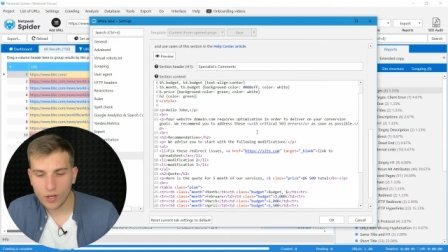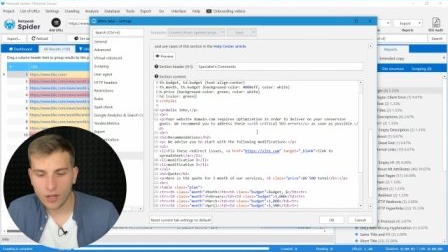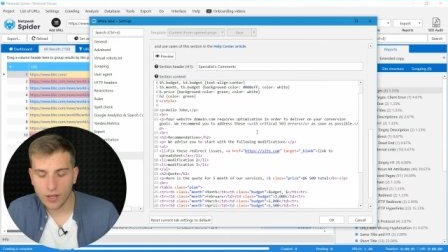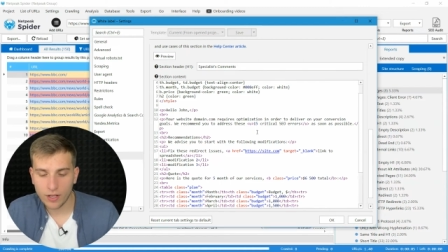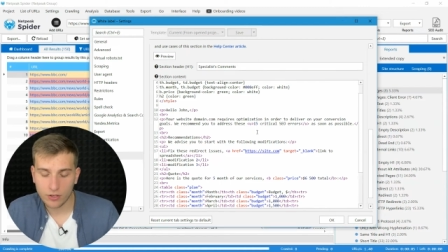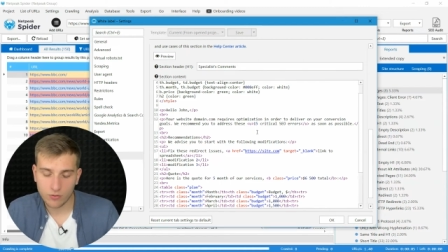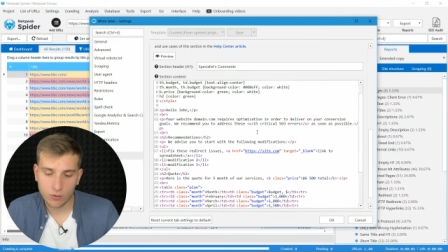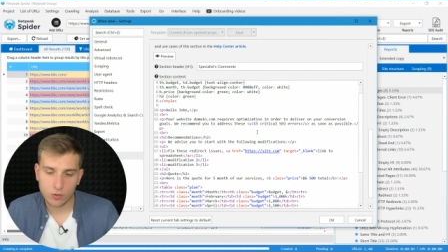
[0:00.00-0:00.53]

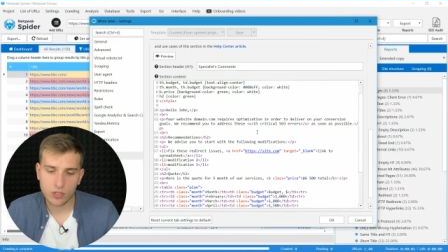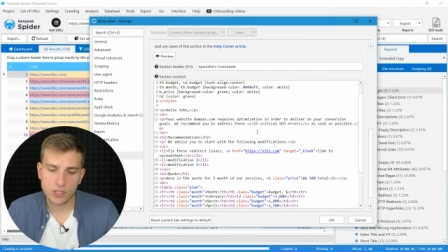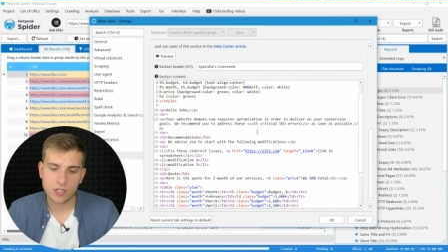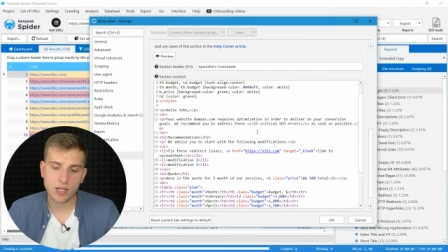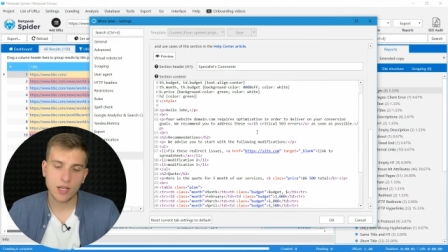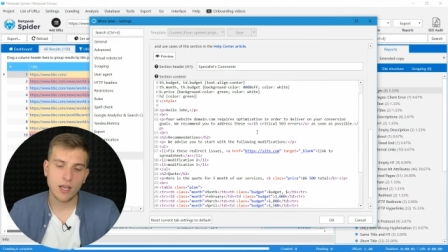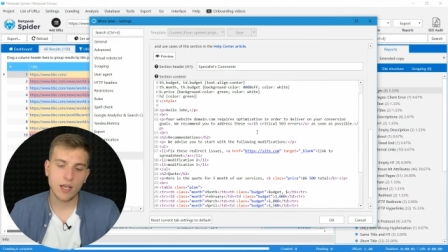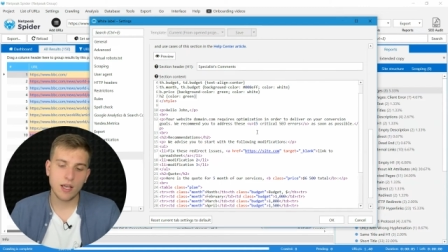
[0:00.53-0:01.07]
And of course,
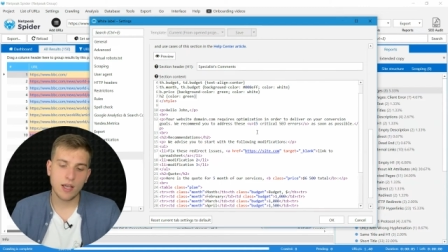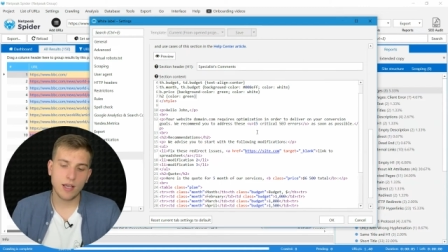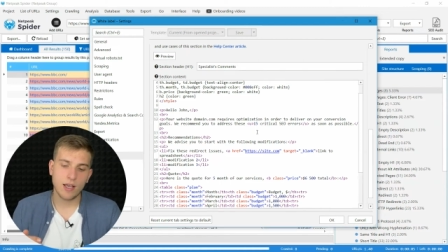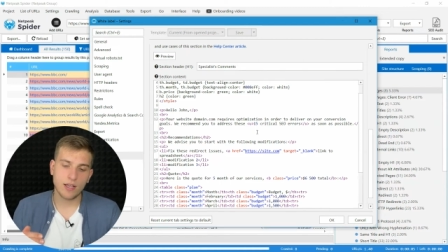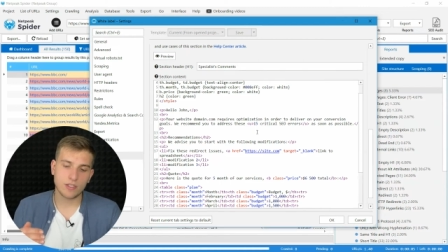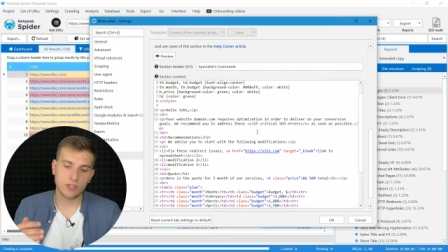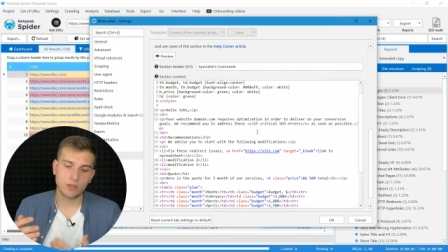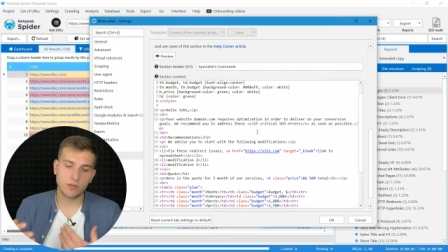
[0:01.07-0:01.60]

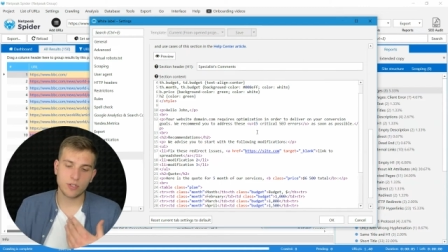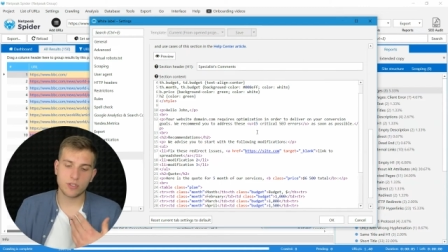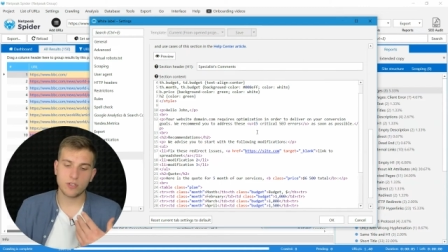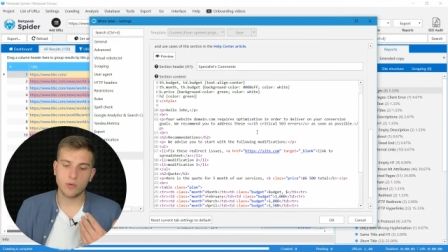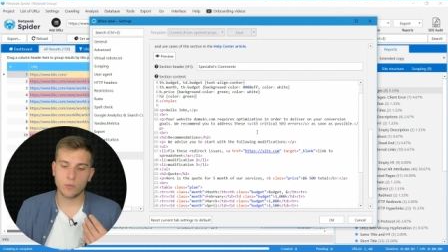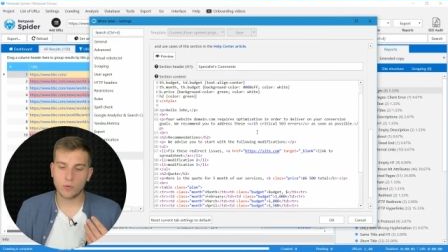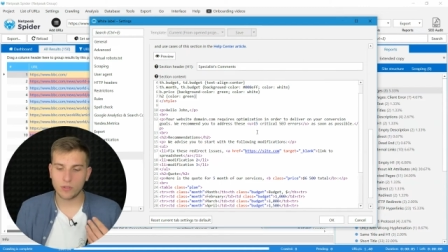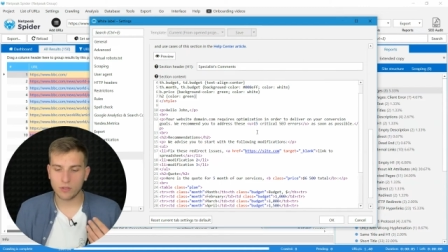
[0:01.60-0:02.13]
as soon as
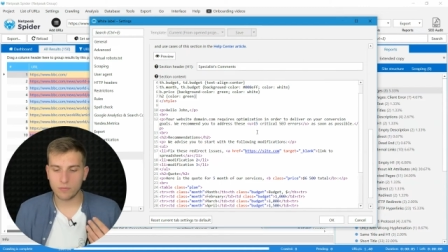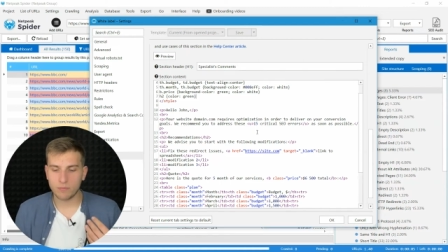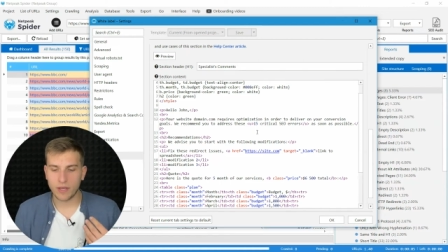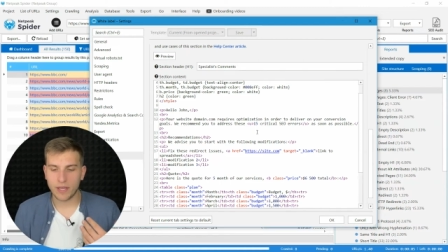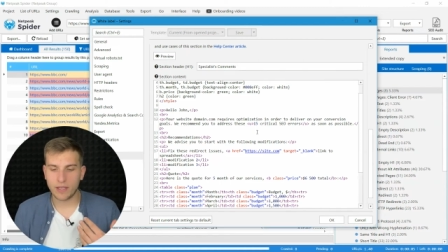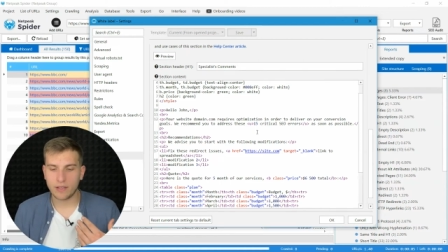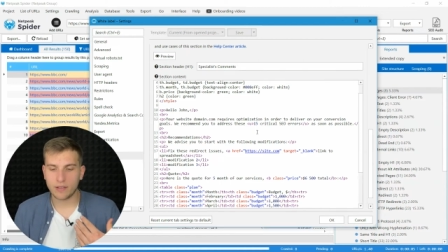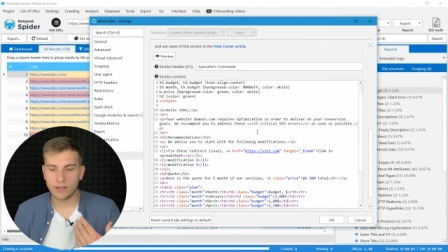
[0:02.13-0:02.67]
you will
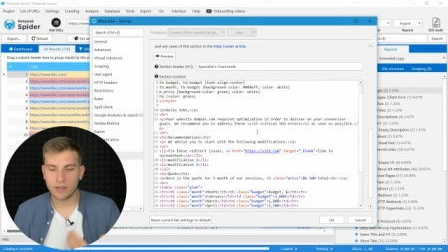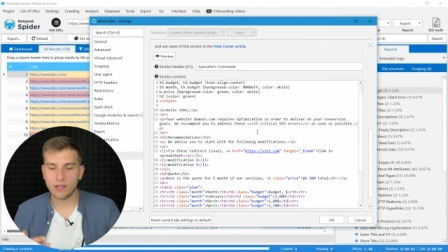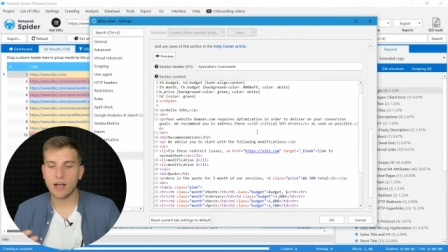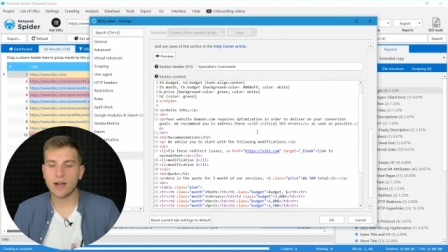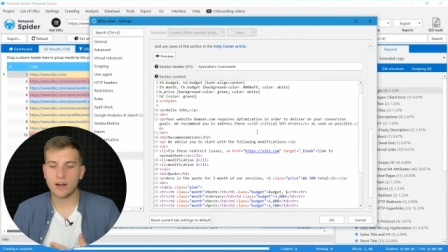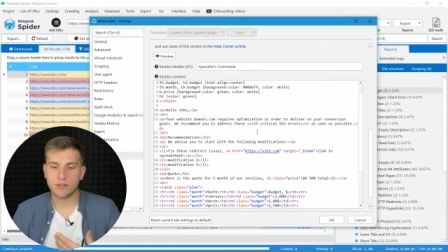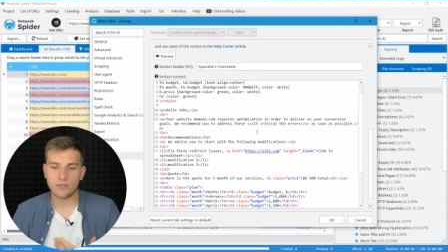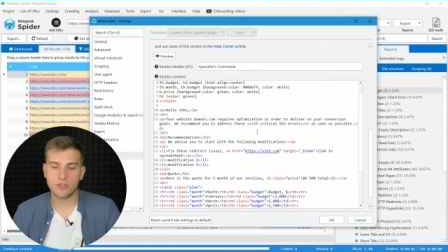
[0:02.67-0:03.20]
make a
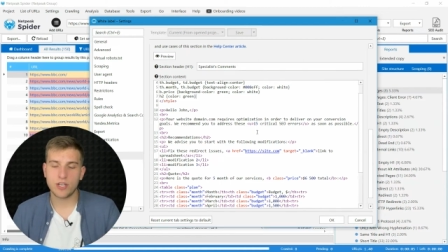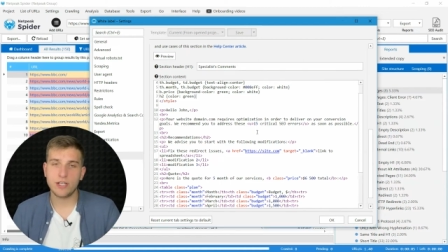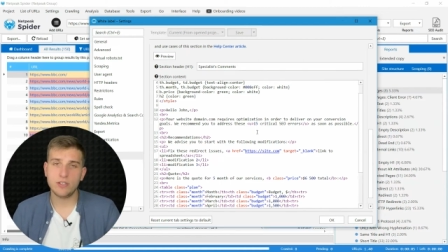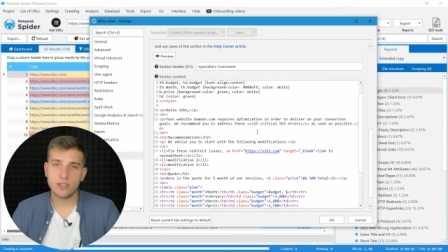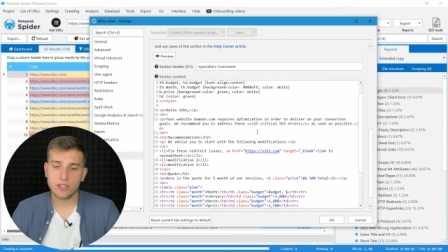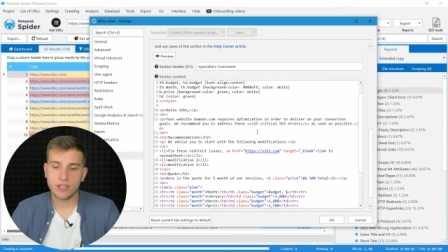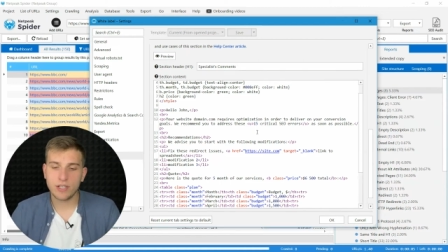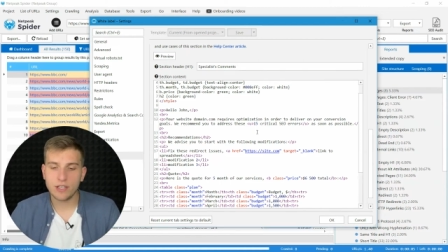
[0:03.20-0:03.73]
lot of
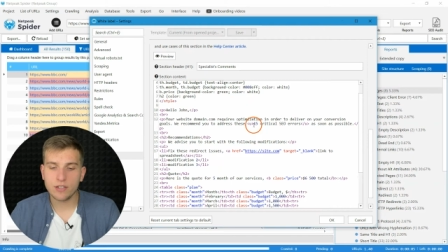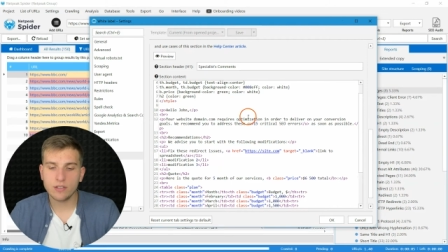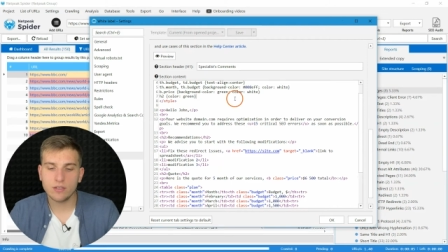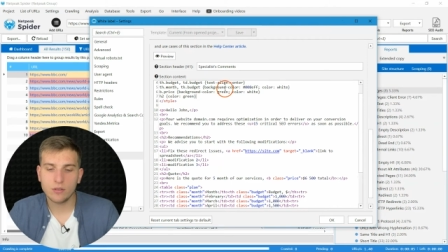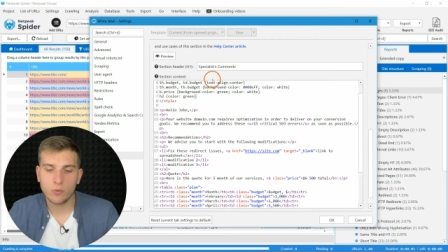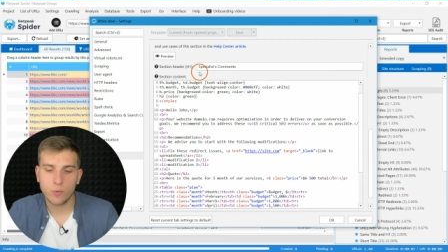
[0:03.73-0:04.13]
changes here,